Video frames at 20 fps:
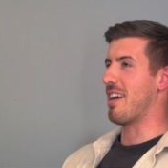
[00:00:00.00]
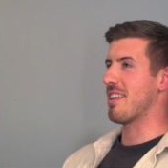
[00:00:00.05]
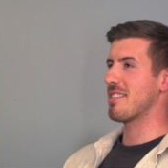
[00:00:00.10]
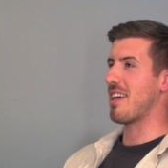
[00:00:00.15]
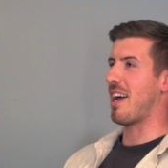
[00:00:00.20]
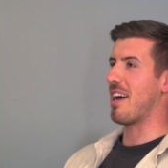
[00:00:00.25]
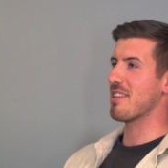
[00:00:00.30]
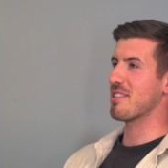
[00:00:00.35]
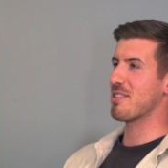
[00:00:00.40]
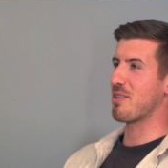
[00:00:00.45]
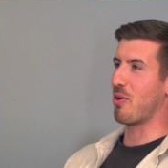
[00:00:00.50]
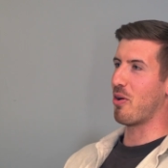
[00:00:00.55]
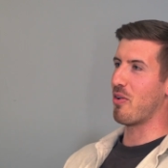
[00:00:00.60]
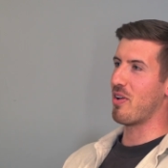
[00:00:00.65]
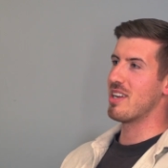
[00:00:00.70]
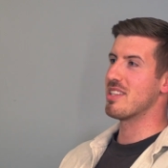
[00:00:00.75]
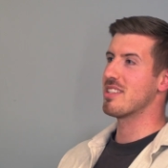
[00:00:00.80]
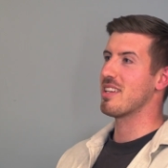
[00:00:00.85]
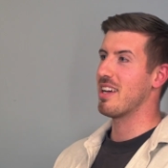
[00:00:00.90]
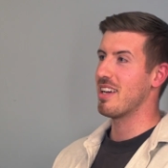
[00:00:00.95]
task
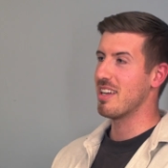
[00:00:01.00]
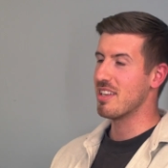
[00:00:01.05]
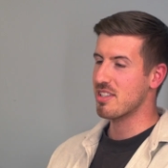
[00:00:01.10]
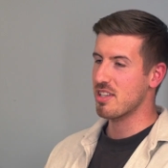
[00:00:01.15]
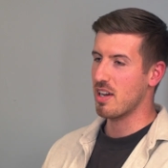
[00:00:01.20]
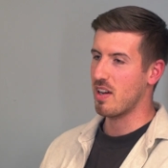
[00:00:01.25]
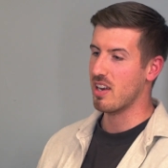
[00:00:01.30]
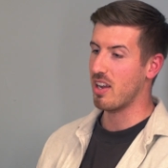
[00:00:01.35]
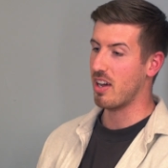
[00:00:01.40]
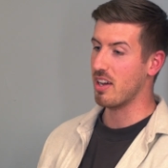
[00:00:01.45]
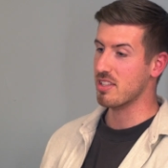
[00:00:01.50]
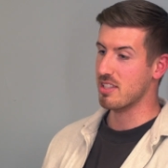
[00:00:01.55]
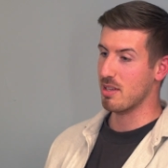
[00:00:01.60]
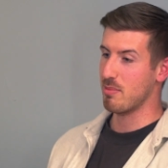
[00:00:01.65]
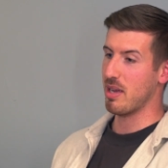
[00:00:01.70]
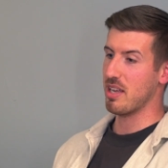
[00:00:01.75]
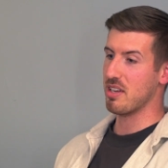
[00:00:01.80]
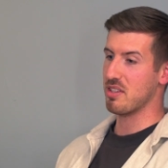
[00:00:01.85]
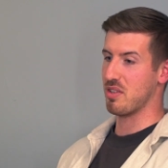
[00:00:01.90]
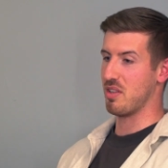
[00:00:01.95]
oriented. So I like
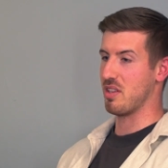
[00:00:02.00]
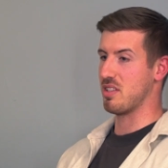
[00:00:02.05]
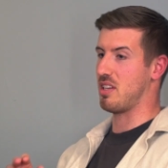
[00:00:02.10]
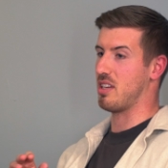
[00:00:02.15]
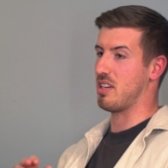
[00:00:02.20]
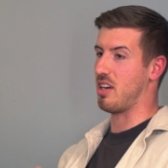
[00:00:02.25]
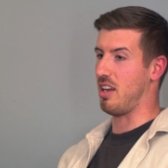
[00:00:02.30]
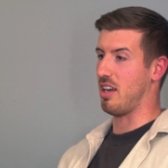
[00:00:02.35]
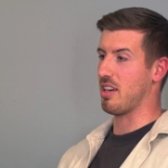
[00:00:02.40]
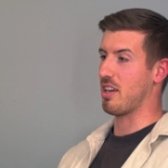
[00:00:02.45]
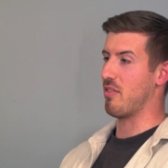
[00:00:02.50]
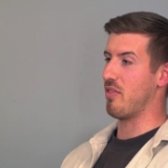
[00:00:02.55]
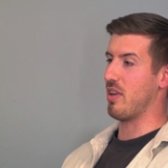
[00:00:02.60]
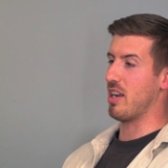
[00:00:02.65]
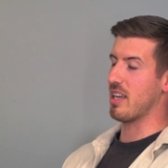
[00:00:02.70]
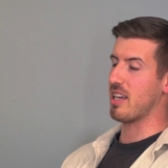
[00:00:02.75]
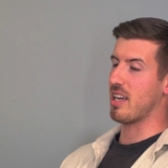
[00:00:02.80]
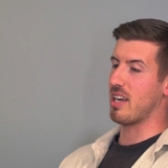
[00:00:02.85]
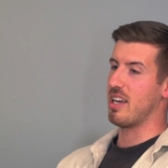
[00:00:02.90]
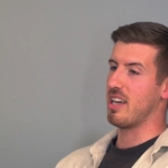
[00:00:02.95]
to make sure there's got like a
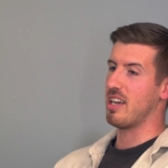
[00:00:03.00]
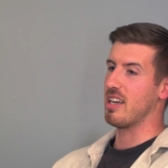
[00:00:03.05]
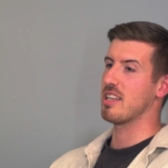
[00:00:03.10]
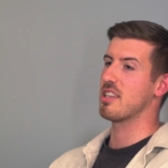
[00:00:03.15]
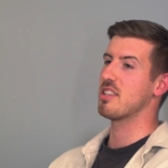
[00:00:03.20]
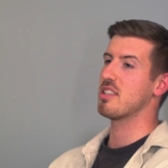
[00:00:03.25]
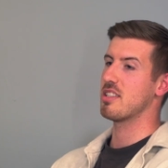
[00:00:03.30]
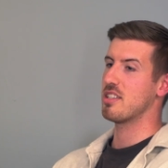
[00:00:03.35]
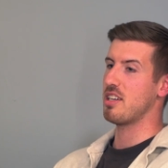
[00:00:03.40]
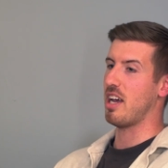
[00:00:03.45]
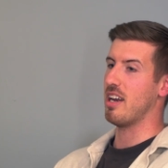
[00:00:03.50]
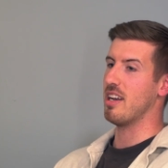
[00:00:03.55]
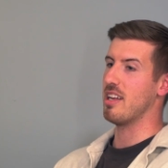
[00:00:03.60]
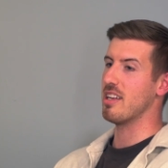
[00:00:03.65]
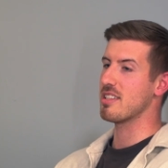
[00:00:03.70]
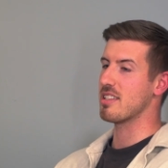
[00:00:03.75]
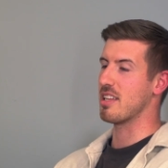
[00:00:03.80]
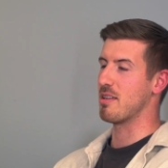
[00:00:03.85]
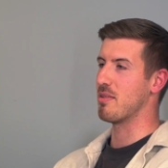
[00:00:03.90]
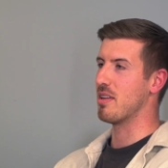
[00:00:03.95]
really clear
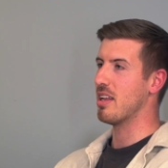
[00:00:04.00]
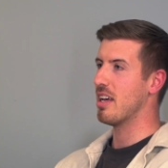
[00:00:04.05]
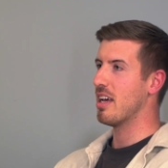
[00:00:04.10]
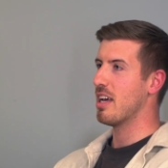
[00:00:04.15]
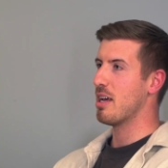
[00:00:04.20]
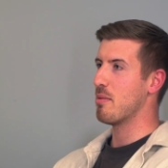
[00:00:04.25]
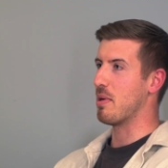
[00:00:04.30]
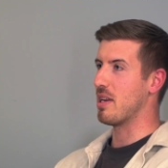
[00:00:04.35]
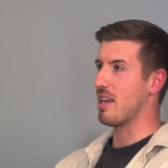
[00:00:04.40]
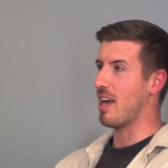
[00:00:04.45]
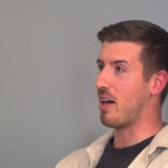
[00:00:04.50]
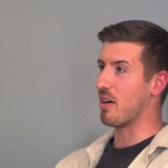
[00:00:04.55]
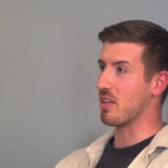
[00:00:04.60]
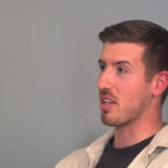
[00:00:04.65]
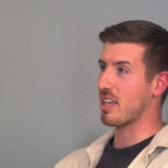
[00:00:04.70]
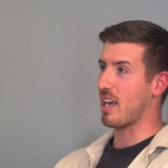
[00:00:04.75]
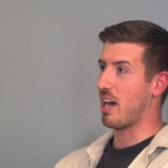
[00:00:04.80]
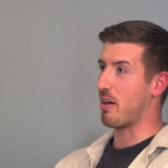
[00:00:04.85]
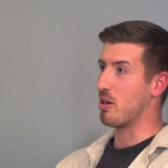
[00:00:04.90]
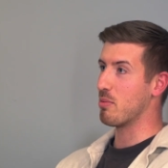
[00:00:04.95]
checklist and being
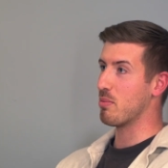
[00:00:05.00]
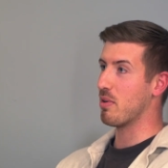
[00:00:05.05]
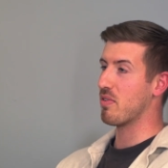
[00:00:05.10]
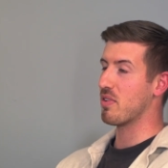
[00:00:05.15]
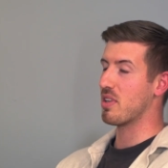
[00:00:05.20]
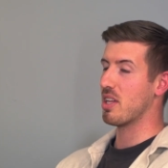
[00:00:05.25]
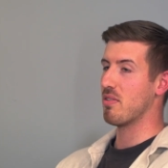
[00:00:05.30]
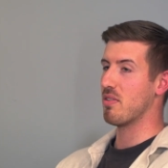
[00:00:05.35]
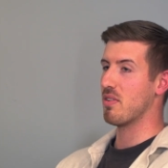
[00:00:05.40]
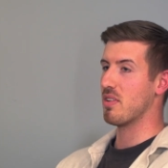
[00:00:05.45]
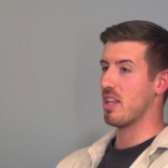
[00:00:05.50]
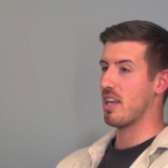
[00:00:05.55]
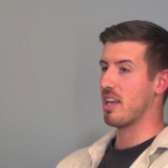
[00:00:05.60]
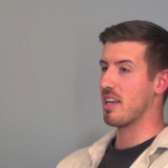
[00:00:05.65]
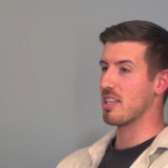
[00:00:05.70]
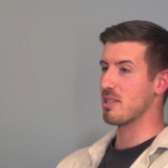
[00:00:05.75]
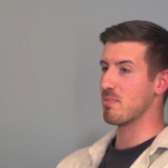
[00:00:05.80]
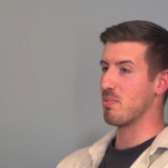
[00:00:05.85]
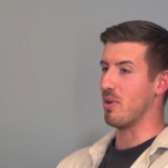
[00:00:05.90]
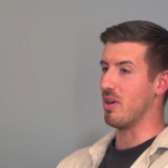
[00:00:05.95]
held accountable for different
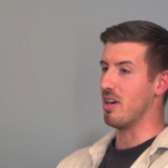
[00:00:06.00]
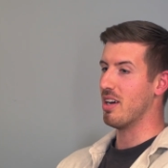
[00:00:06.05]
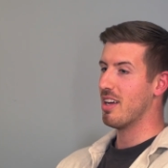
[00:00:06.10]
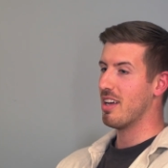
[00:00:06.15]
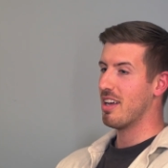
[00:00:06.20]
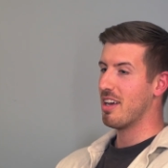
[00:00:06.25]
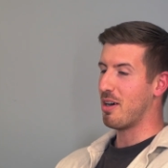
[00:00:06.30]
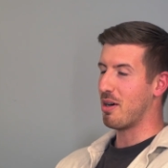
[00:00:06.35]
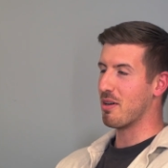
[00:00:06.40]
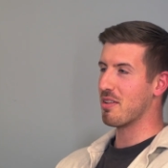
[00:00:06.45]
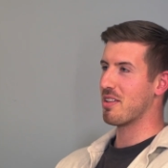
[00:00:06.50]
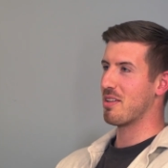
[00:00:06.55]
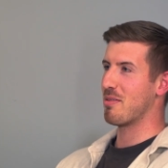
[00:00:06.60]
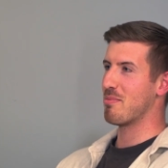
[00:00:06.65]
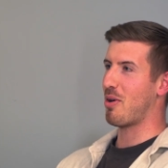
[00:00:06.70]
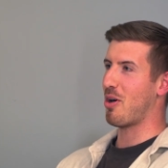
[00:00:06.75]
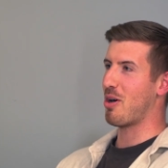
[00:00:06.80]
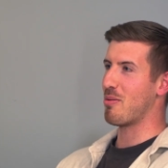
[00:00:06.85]
things. But other than